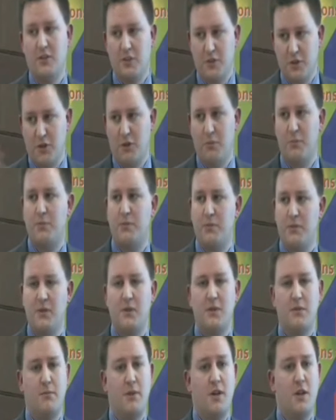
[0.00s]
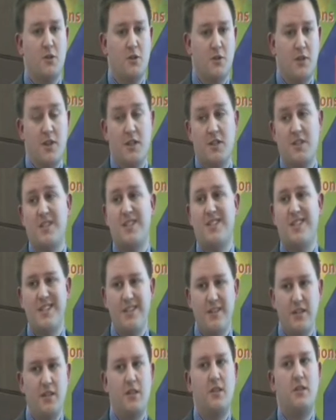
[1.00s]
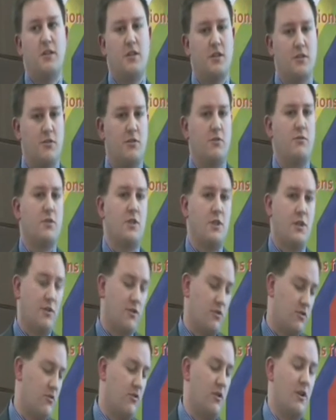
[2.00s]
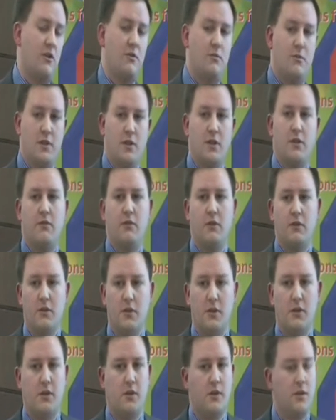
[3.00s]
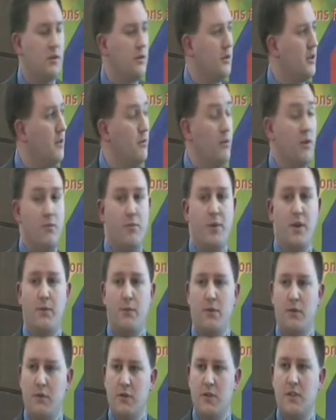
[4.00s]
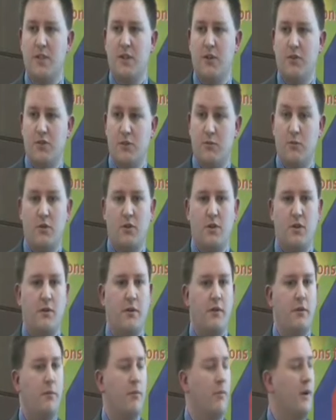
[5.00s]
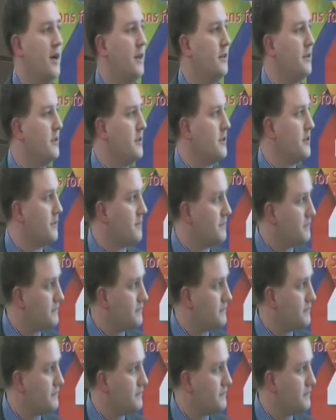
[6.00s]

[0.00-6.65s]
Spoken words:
the top management actually see these things for themselves rather than being given a bit of paper that tells them what the impact is.